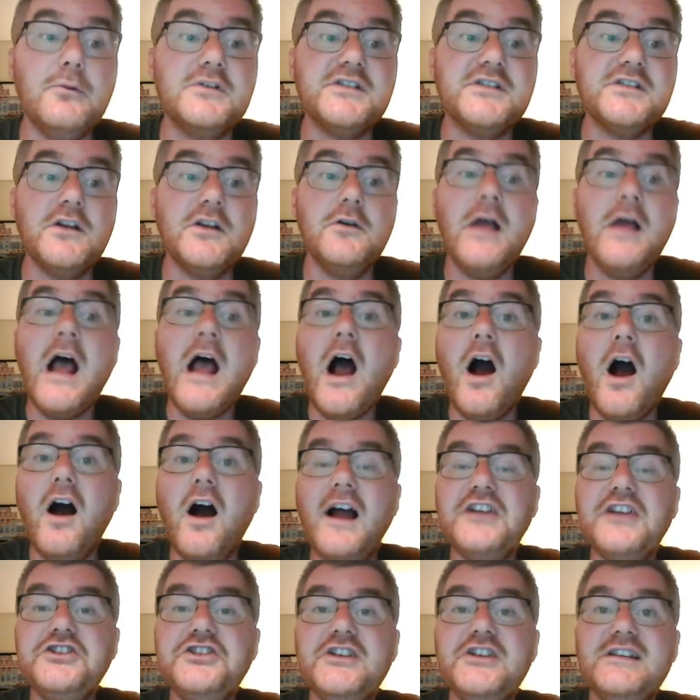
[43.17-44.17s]
So
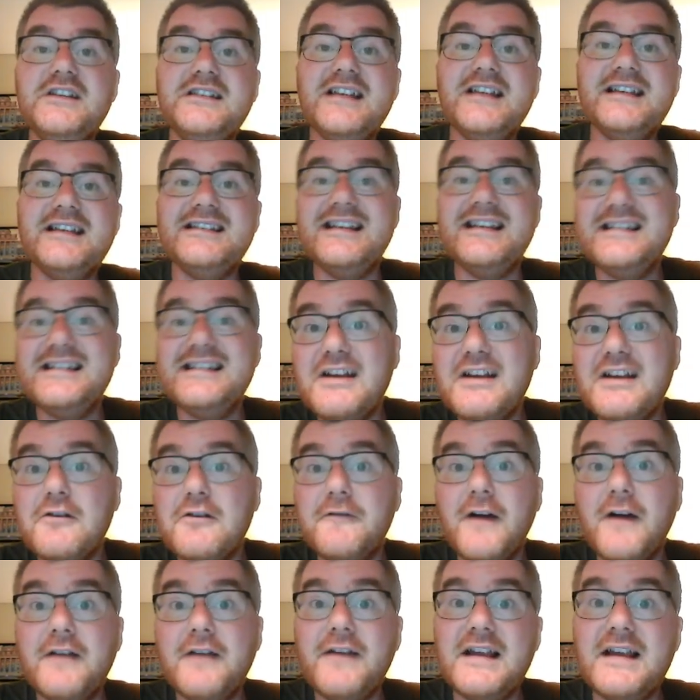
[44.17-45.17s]
iGCSE
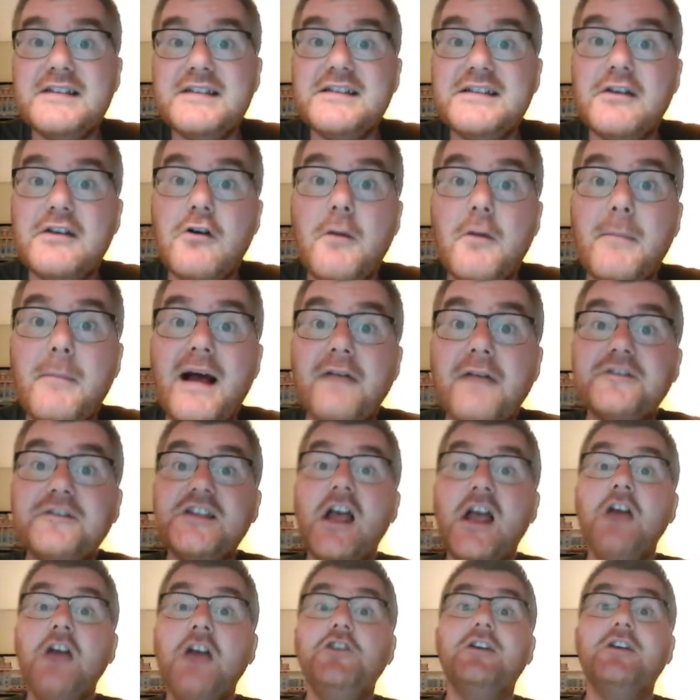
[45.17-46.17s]
0580 Maths,
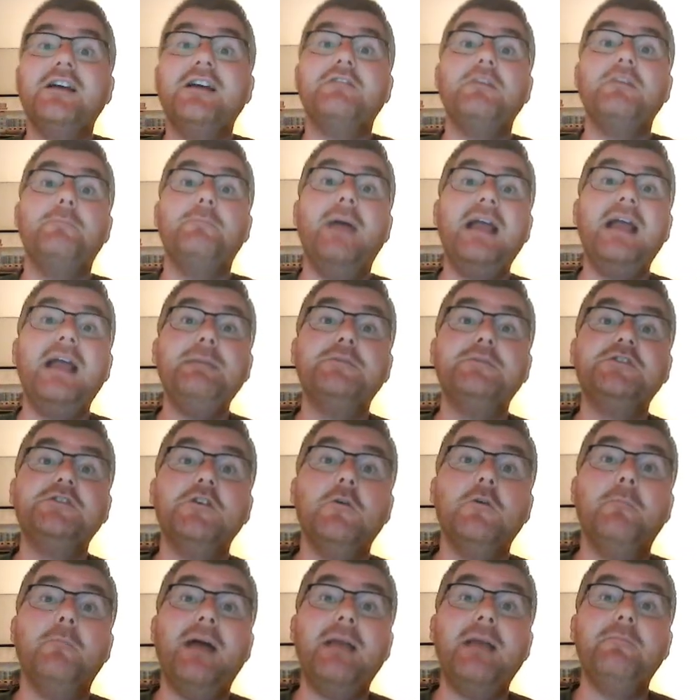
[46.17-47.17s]
you can have the paper 2
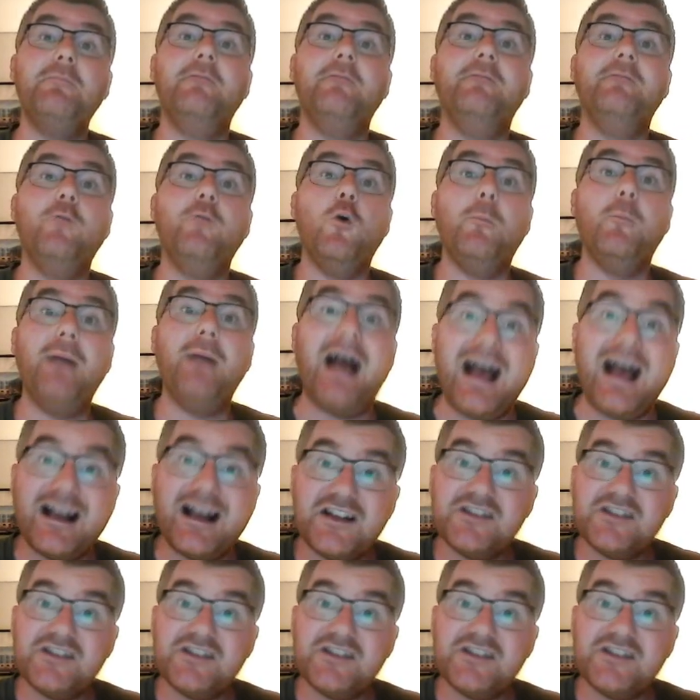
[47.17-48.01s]
and paper 4 pack.